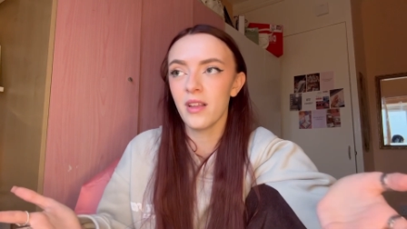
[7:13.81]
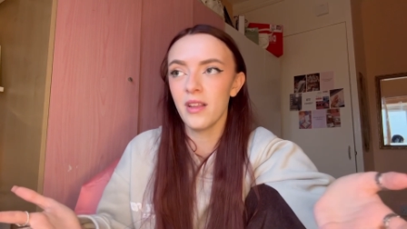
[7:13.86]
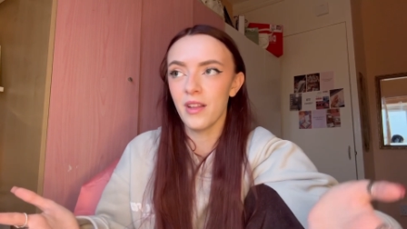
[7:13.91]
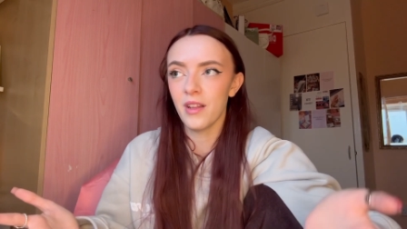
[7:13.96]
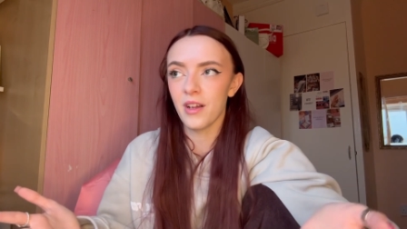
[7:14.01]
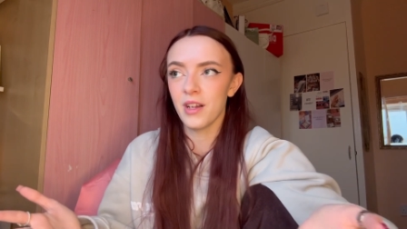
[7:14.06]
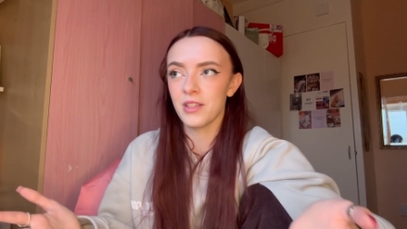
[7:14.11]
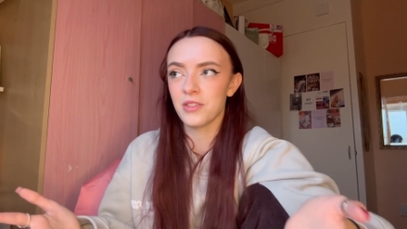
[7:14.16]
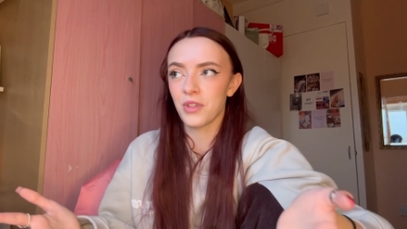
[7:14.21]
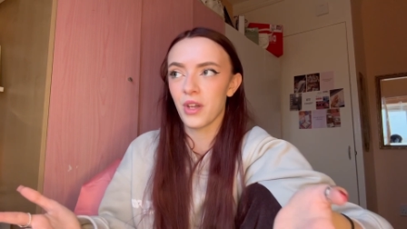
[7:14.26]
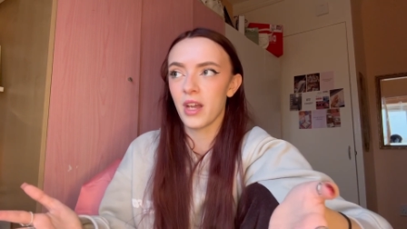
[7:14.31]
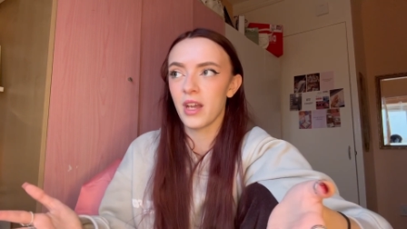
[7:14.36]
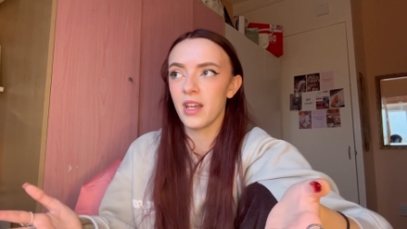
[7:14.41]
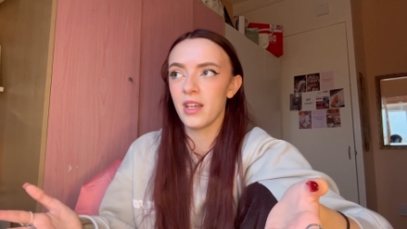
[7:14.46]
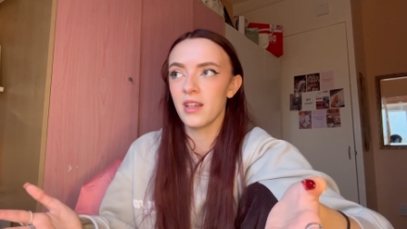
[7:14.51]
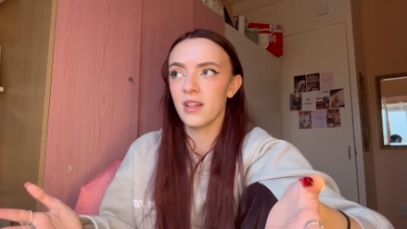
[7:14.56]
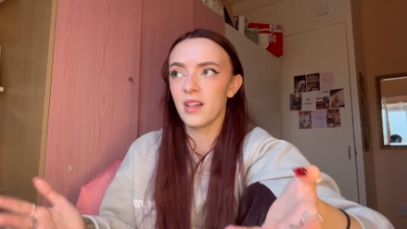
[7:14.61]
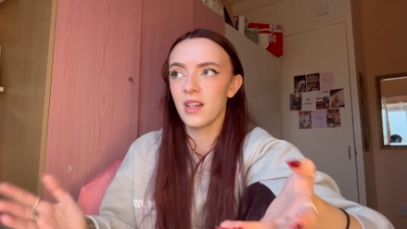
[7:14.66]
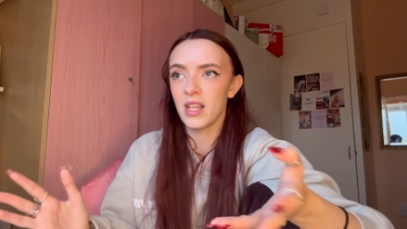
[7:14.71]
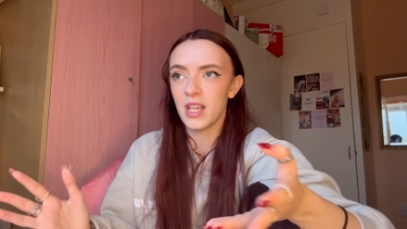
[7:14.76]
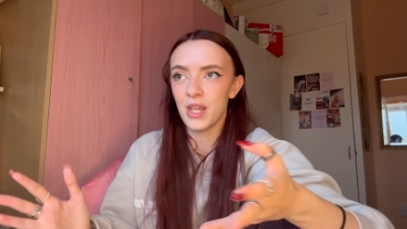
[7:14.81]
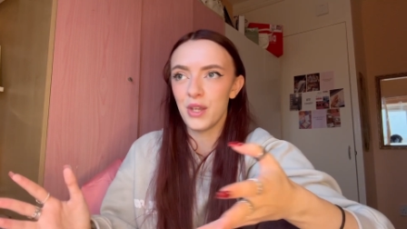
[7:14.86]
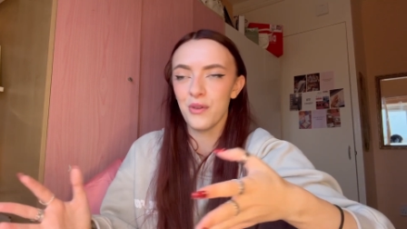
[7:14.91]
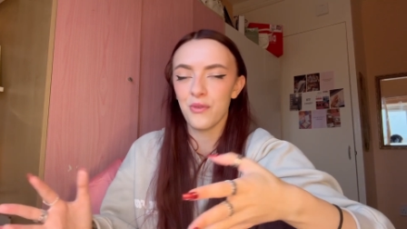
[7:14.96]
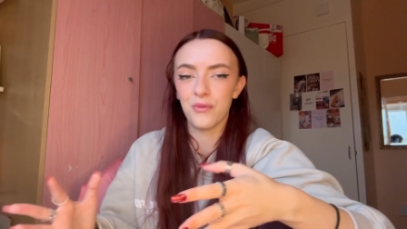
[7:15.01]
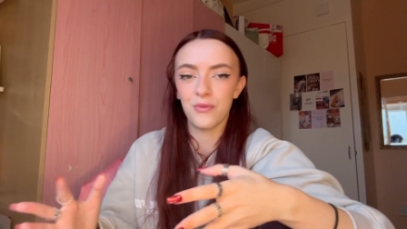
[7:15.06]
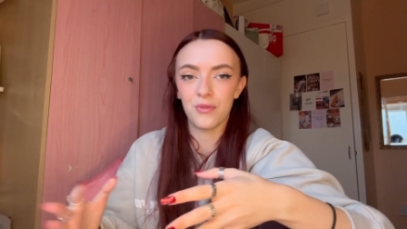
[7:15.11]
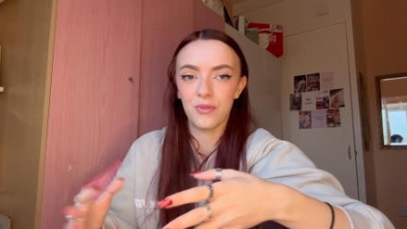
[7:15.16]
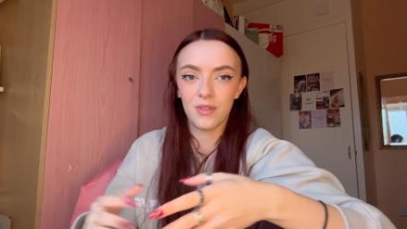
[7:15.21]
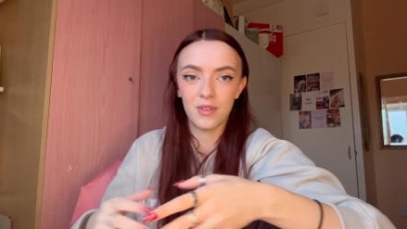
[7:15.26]
And then I say
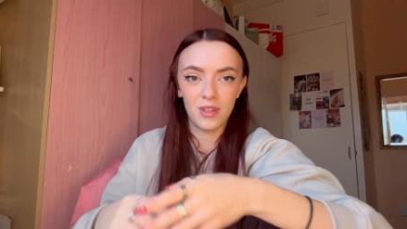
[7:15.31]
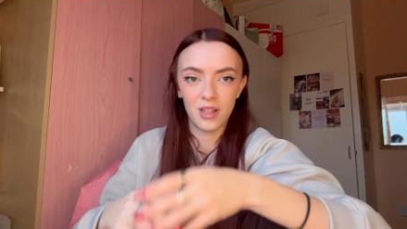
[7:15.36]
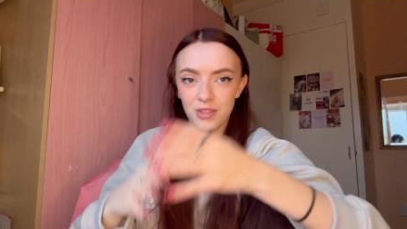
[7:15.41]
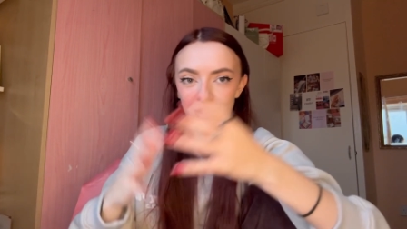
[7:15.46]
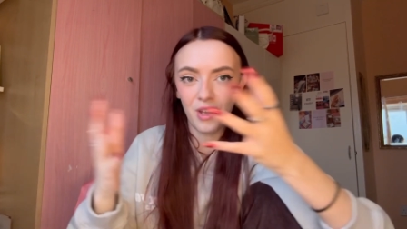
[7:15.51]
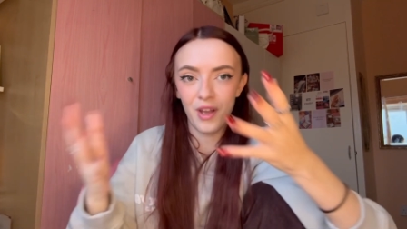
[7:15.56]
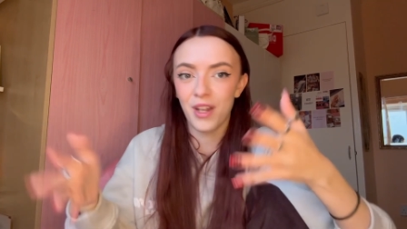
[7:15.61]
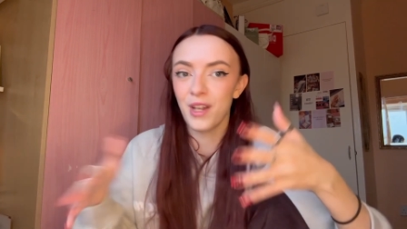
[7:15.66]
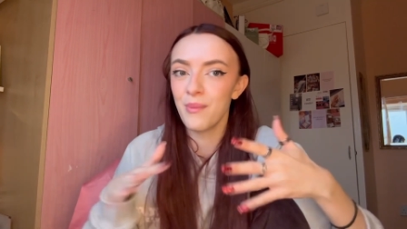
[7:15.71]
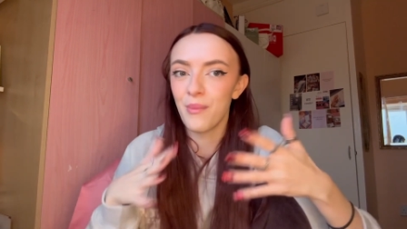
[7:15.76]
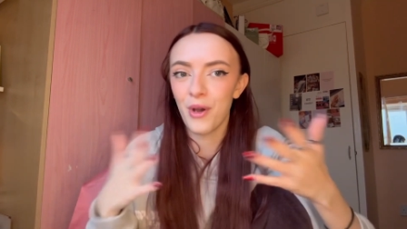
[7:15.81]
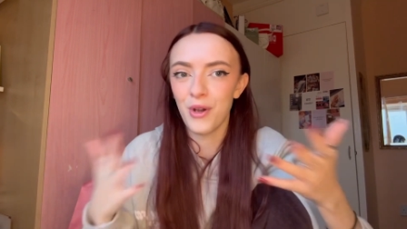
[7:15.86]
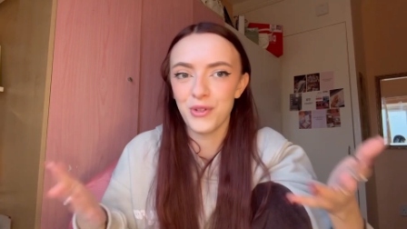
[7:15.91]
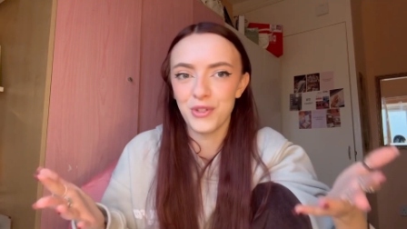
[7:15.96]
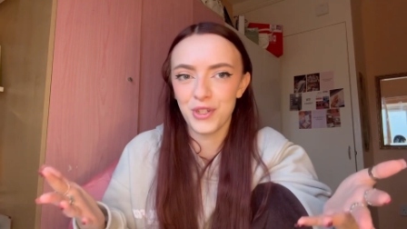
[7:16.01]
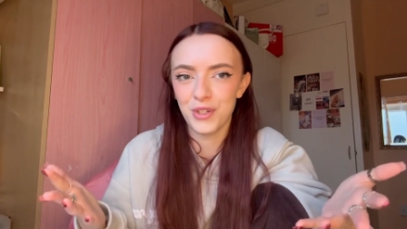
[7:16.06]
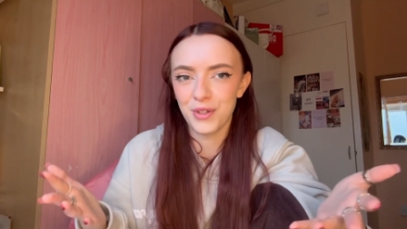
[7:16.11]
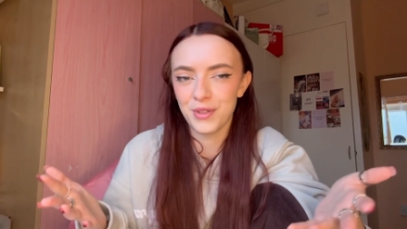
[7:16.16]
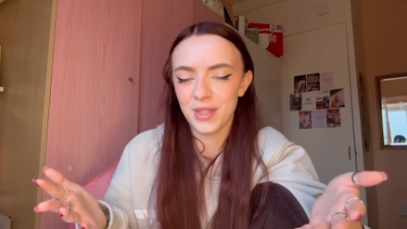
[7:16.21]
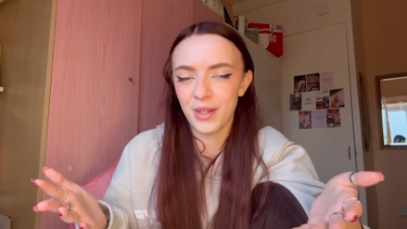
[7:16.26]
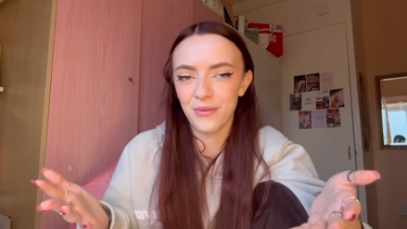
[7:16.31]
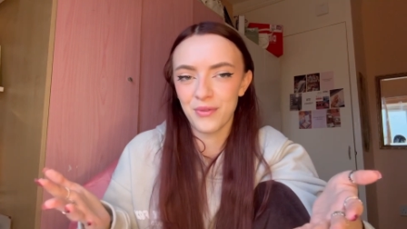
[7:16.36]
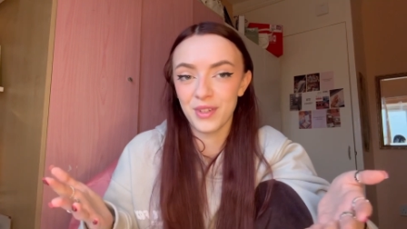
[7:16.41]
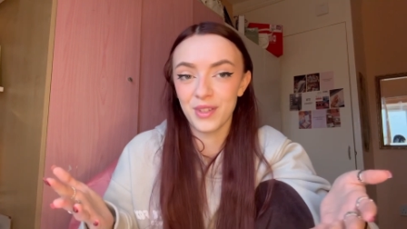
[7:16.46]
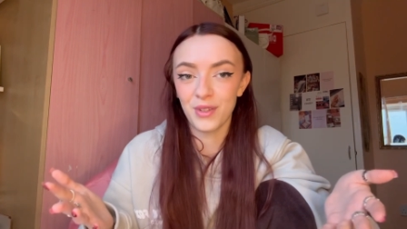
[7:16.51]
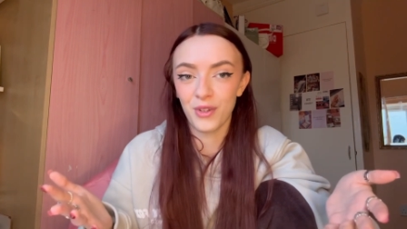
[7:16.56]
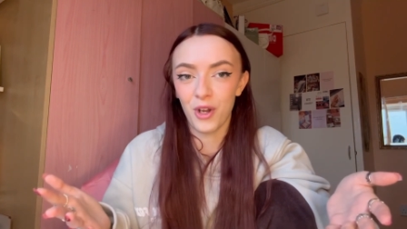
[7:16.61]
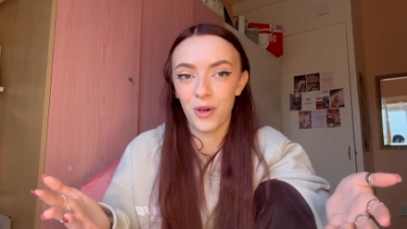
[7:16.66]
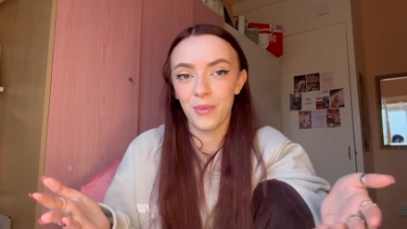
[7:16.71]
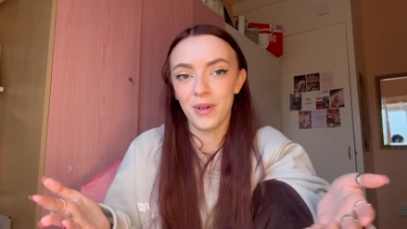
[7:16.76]
leave a certain emoji or something
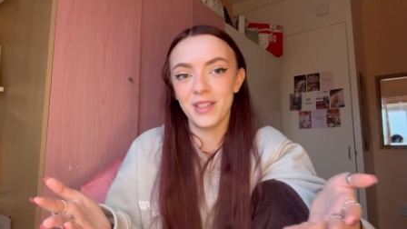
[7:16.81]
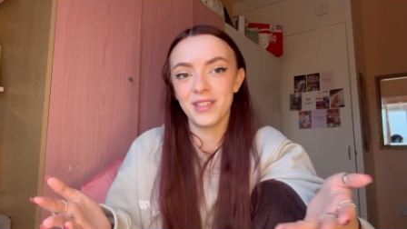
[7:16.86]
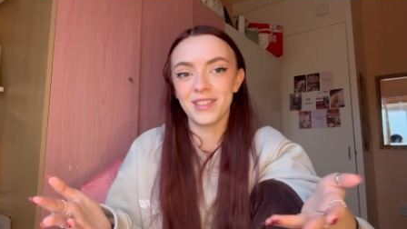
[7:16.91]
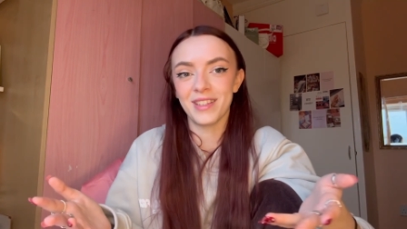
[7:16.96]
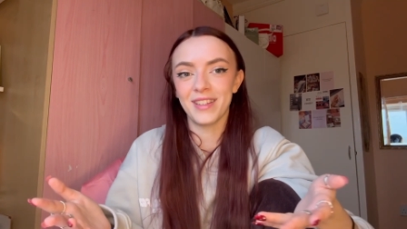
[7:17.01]
in the comments,